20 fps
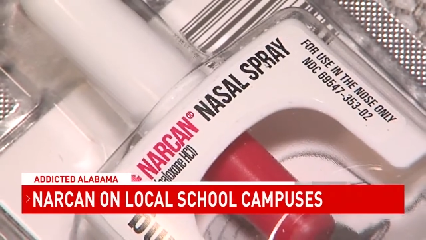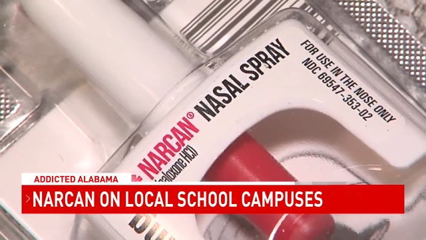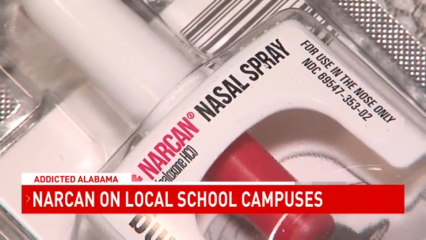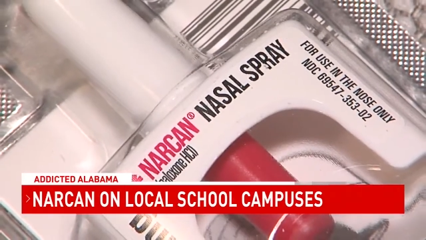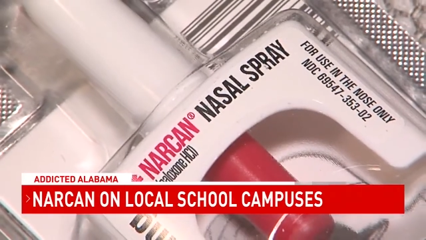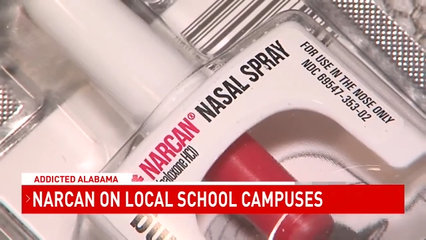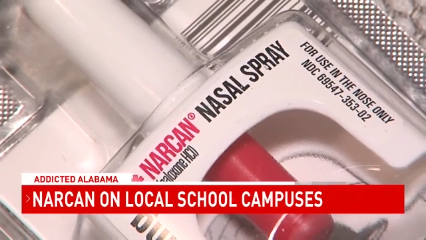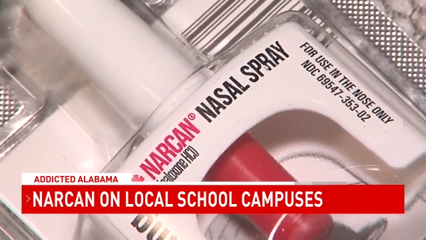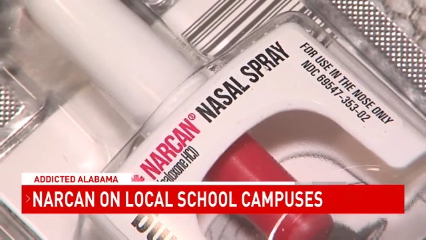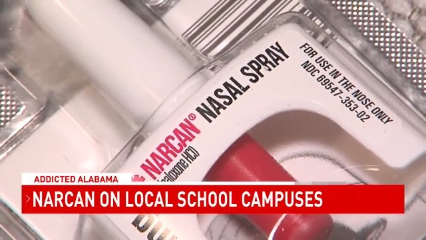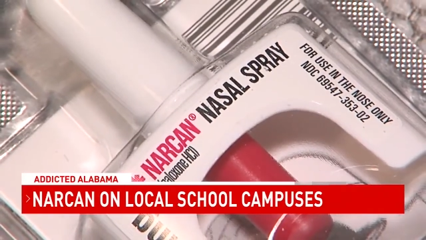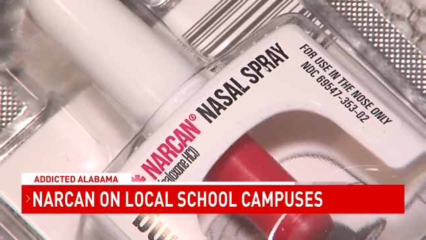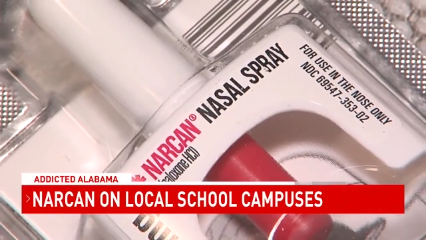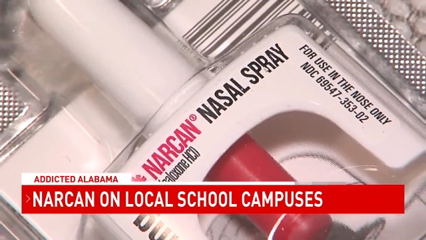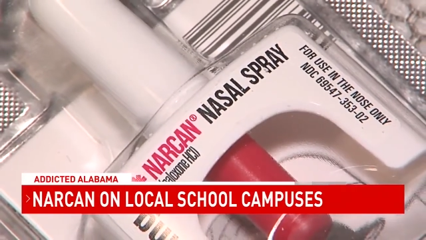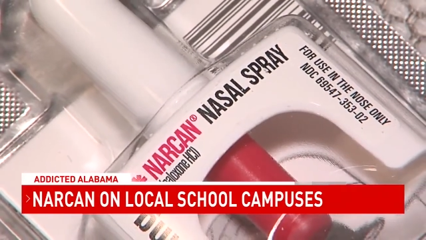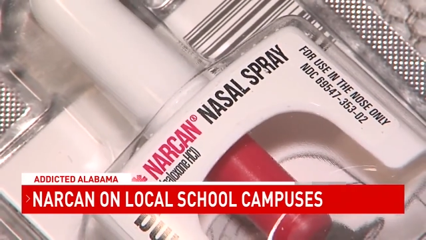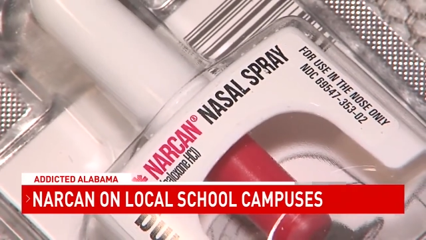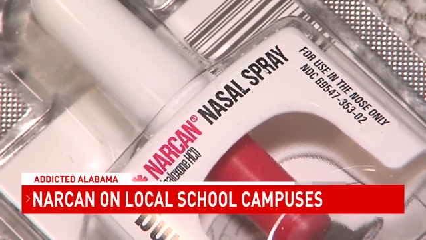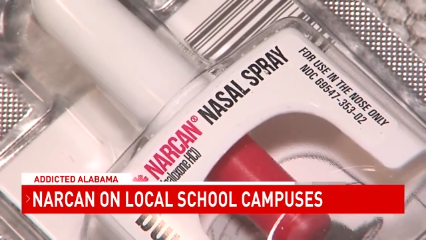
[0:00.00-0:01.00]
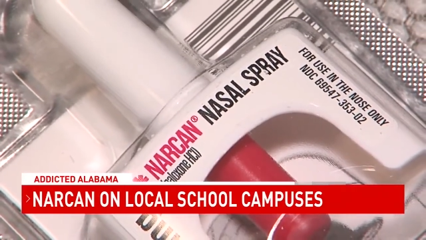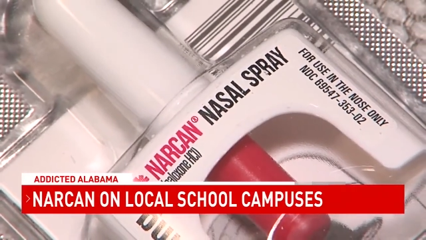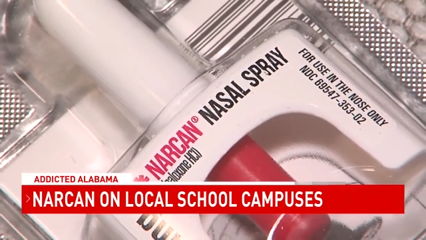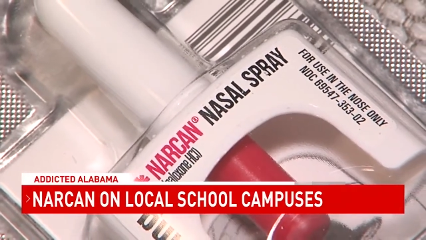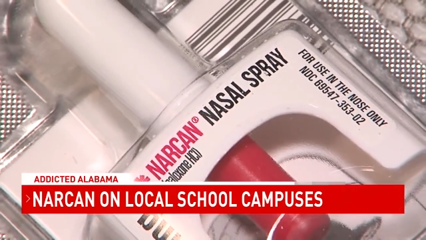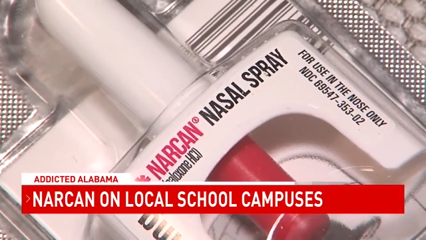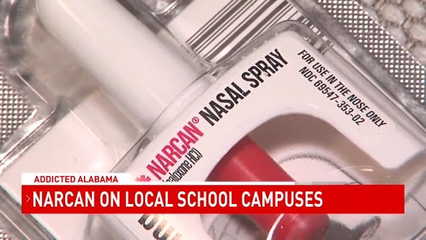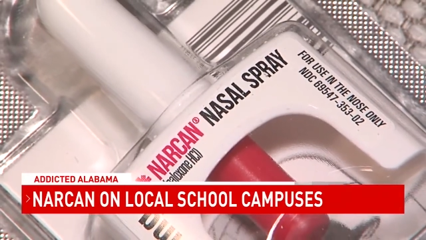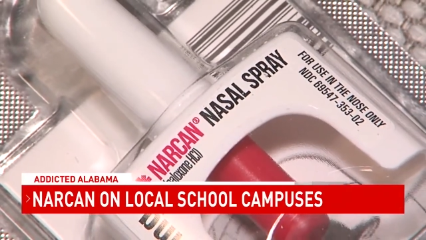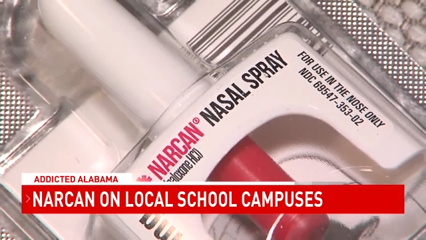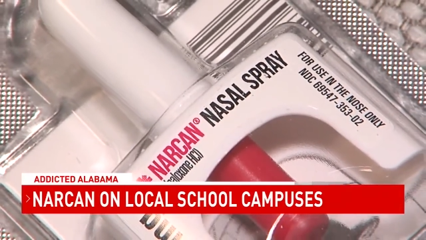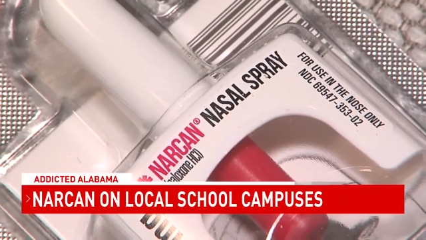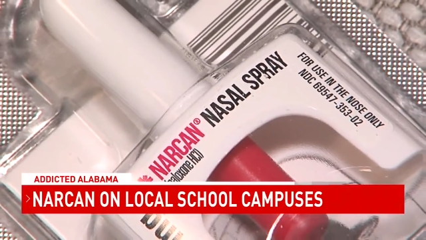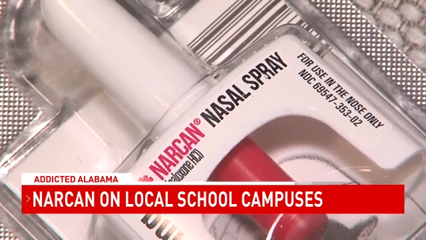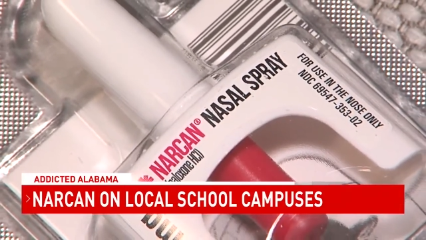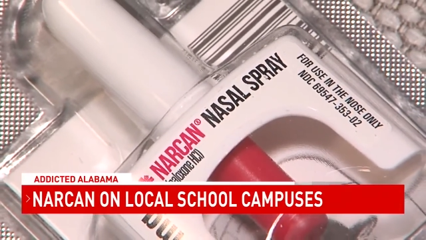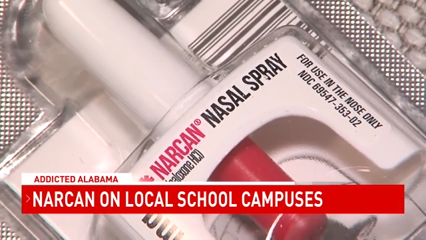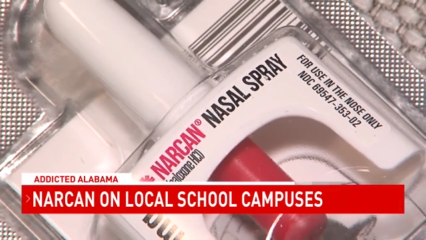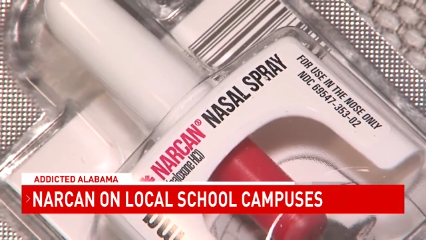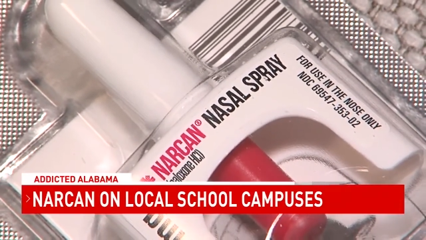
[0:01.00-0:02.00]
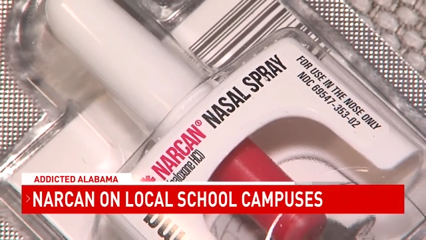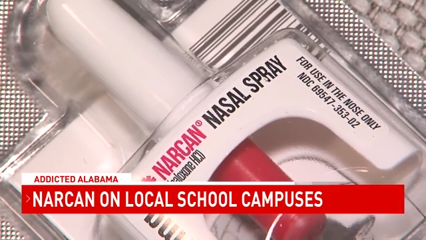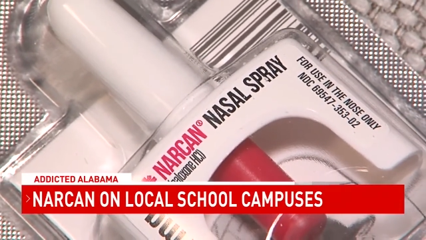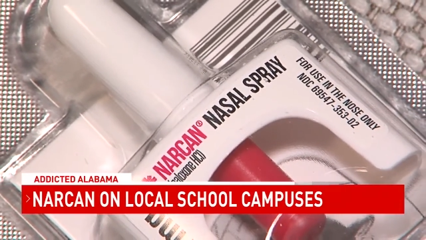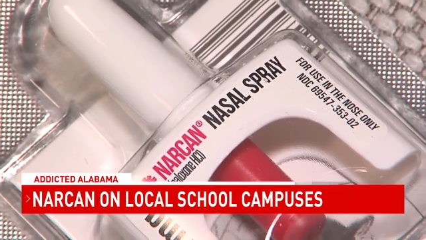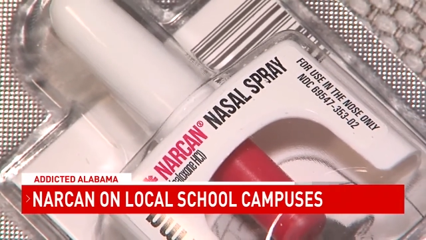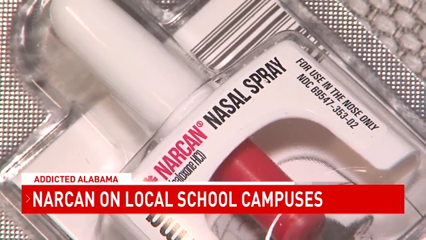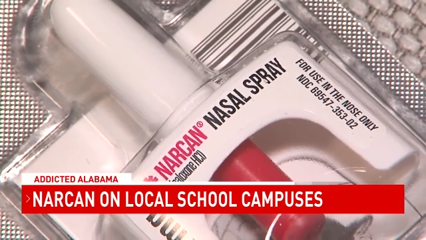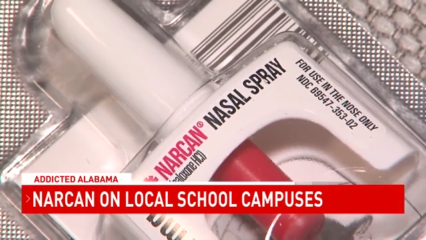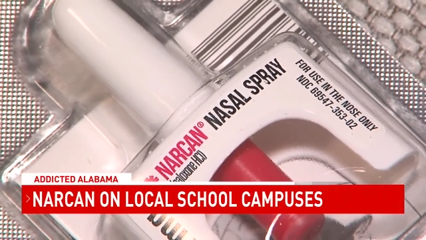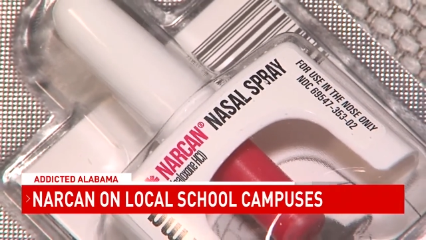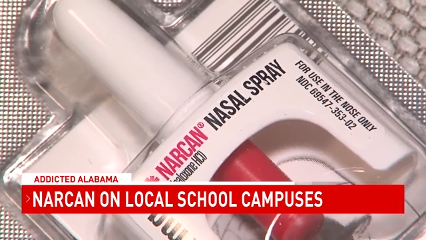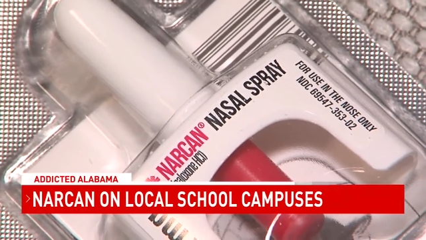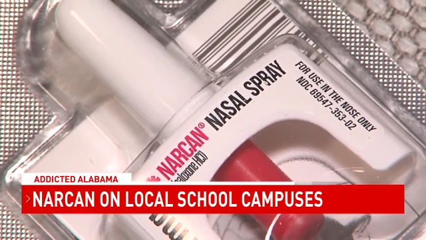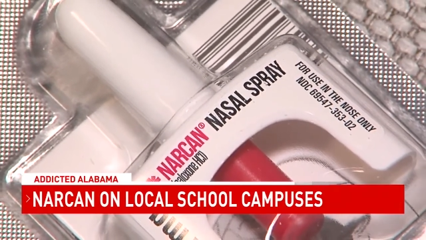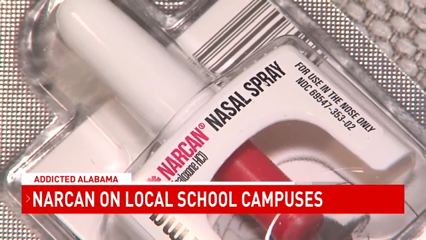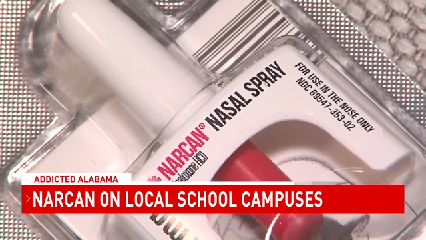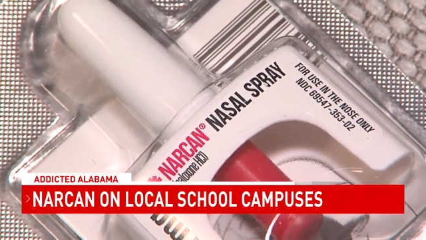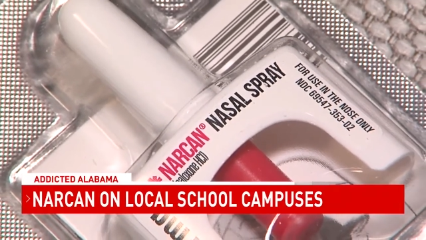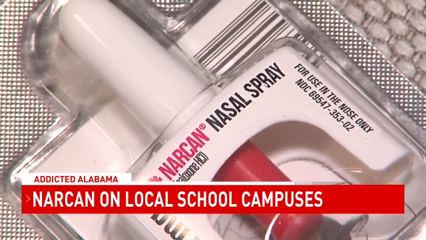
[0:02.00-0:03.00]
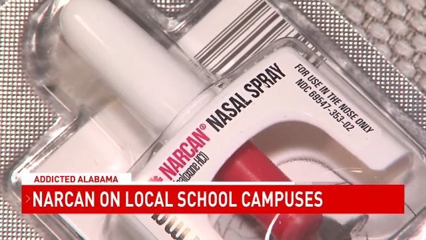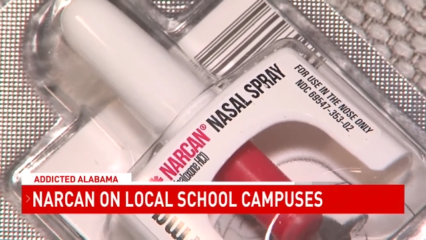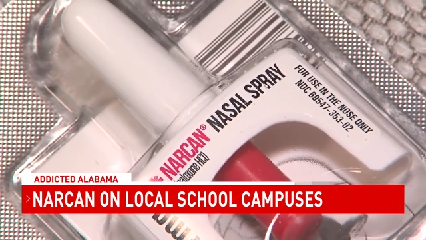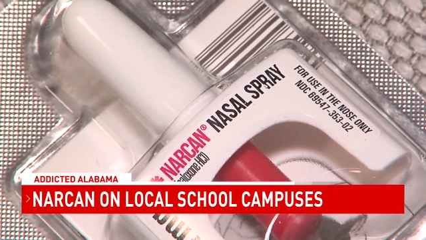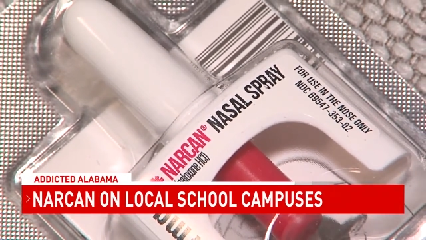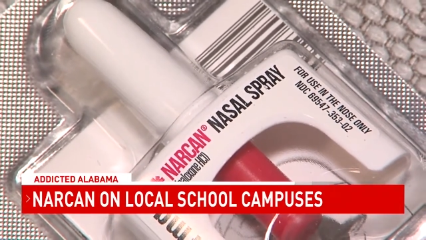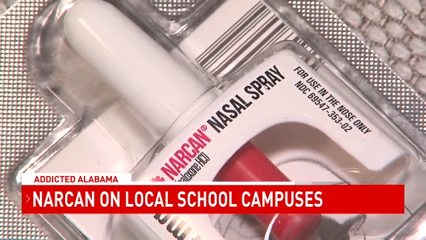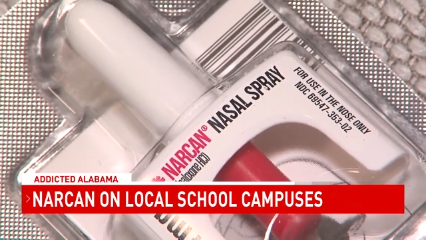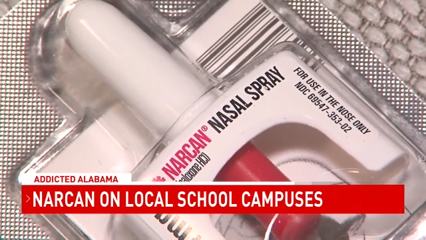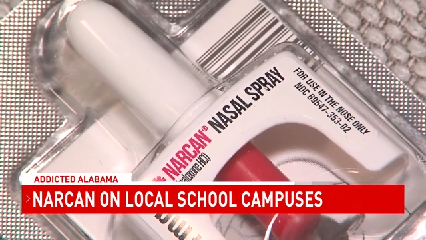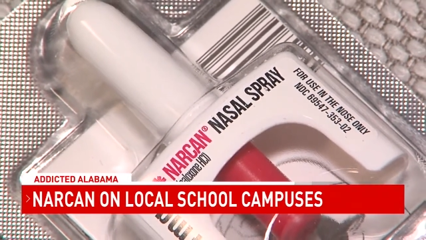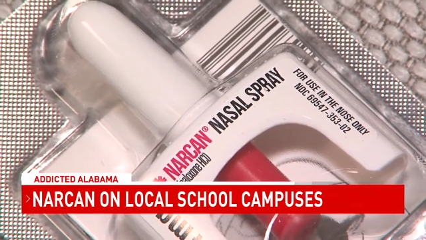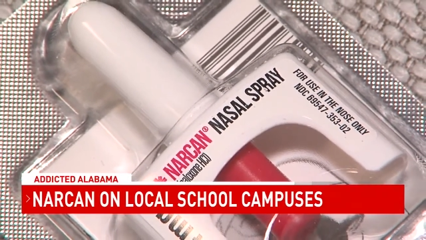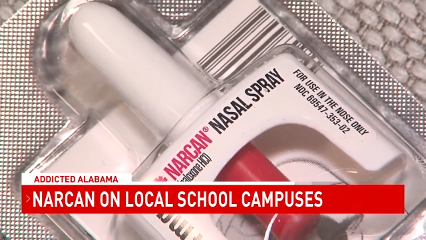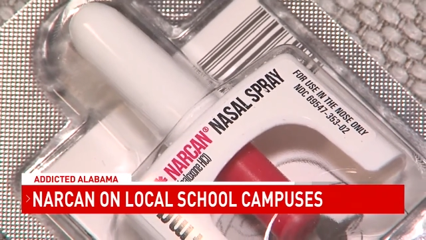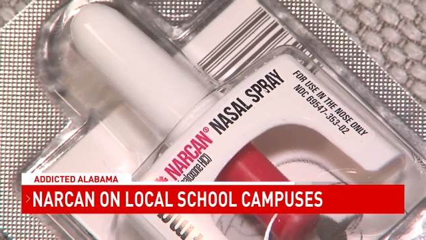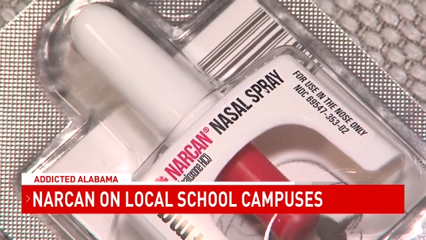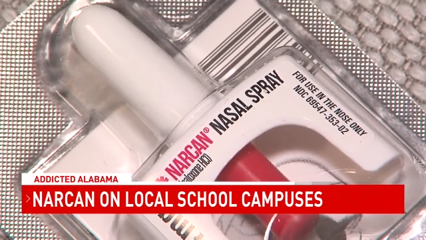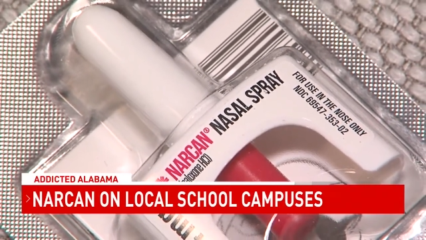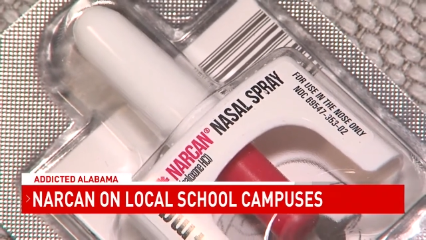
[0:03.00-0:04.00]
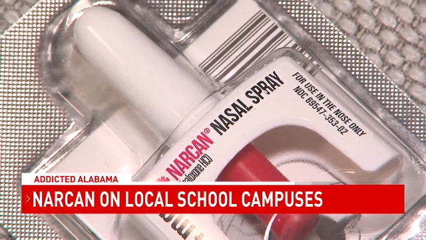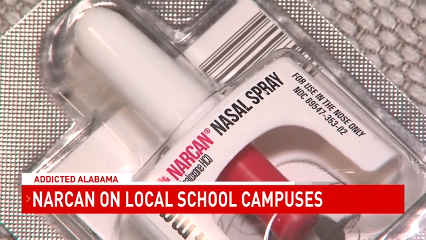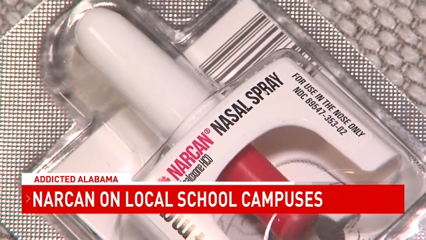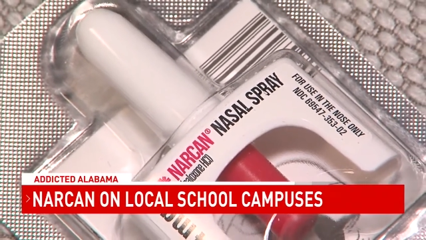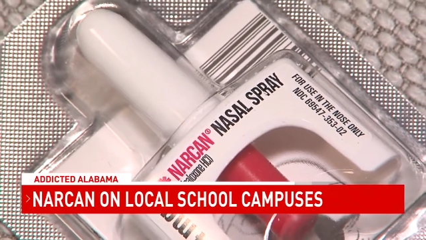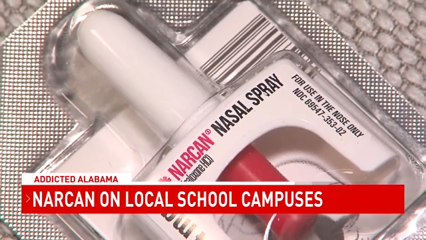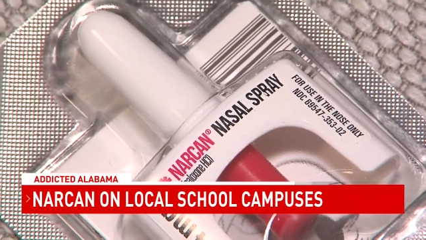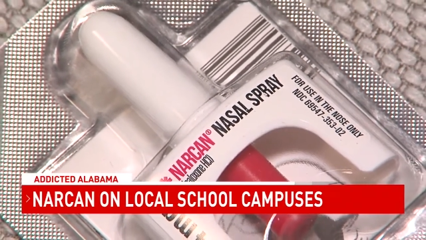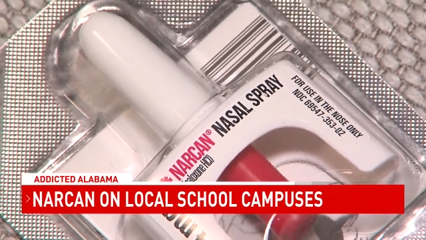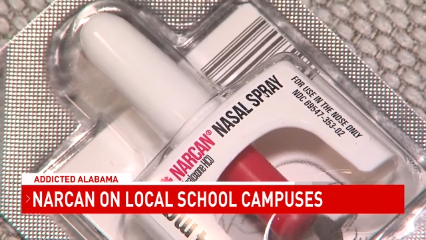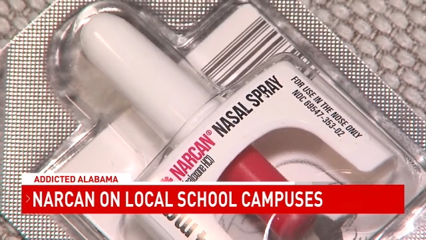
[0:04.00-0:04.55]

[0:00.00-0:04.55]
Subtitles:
[unreadable: no face in view]